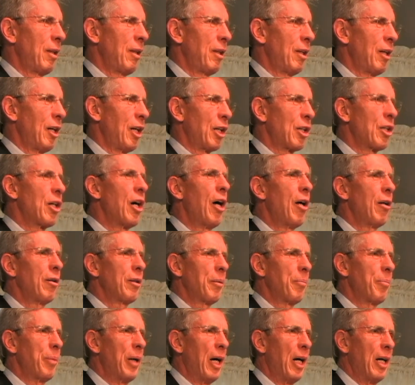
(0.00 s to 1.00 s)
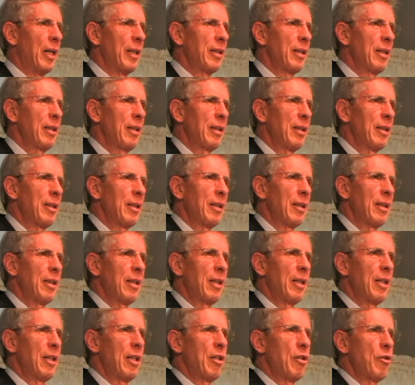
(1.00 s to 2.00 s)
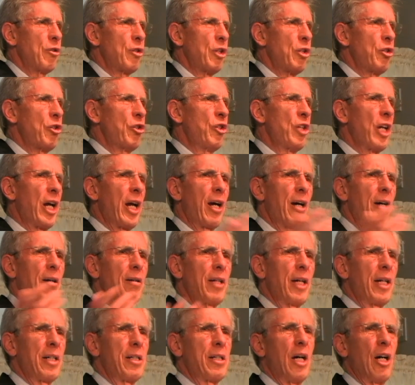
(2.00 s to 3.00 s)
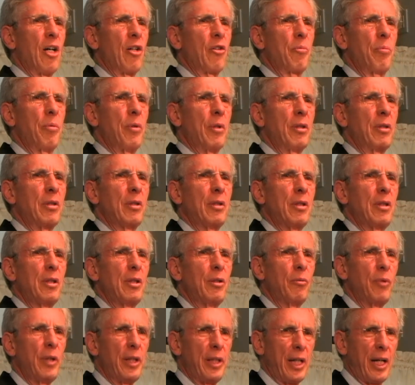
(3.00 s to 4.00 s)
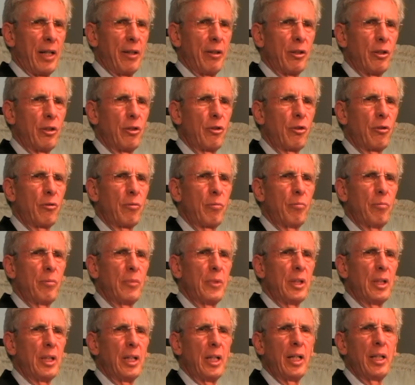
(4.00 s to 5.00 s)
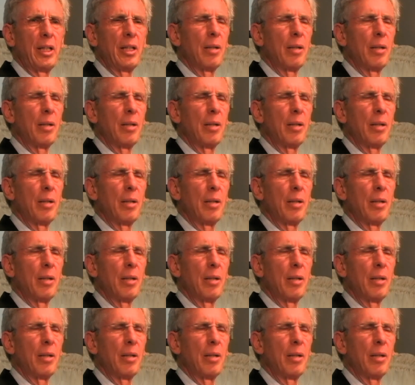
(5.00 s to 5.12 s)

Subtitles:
are called upon to share that gospel with others in the